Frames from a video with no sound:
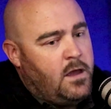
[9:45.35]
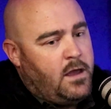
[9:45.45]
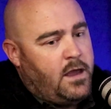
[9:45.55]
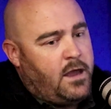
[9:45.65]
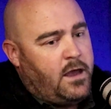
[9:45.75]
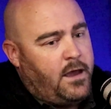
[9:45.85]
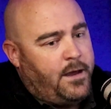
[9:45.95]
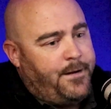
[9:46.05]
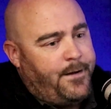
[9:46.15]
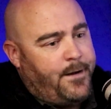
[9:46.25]

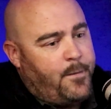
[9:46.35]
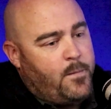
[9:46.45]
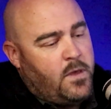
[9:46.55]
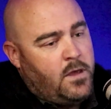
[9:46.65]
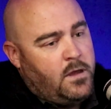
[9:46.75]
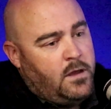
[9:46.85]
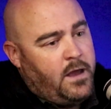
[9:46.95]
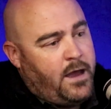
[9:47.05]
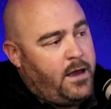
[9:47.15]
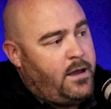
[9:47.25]
and
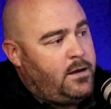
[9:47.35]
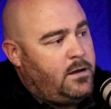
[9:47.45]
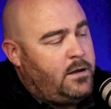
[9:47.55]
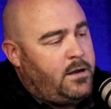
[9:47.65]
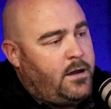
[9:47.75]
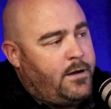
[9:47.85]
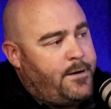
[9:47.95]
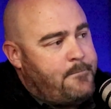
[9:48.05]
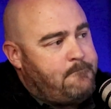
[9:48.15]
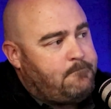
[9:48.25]
had
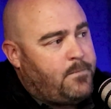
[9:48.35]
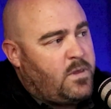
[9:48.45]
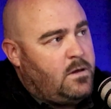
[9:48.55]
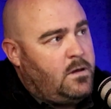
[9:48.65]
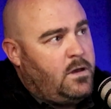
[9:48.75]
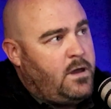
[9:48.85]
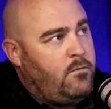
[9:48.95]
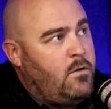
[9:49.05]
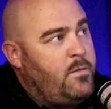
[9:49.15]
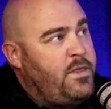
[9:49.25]
a
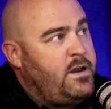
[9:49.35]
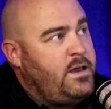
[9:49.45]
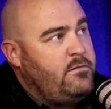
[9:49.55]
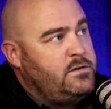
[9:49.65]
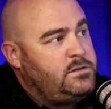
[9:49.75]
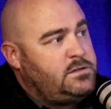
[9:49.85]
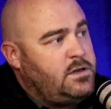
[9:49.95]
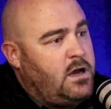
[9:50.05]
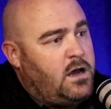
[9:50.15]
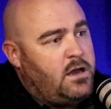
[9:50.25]
woman that he was
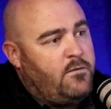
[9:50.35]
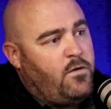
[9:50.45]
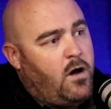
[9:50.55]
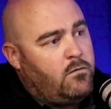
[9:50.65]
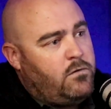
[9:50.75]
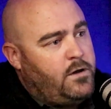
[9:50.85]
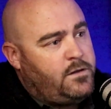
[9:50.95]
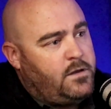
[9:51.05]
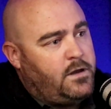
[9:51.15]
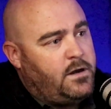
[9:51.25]
involved
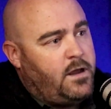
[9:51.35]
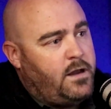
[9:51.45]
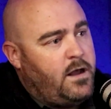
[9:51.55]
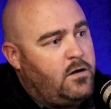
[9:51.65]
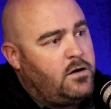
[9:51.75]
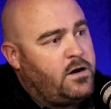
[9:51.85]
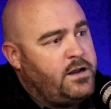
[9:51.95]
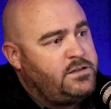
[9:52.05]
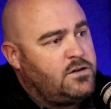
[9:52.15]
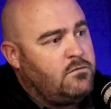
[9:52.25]
with and held her
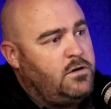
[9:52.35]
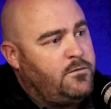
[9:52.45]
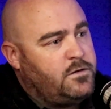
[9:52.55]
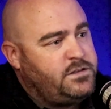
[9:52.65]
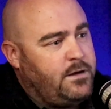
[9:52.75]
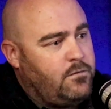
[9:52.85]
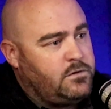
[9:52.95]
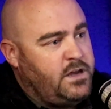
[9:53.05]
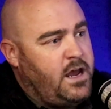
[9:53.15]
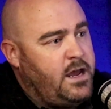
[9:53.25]
against her will for several
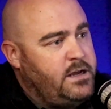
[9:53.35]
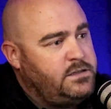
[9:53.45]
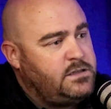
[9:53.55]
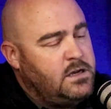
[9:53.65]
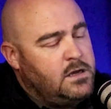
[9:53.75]
days.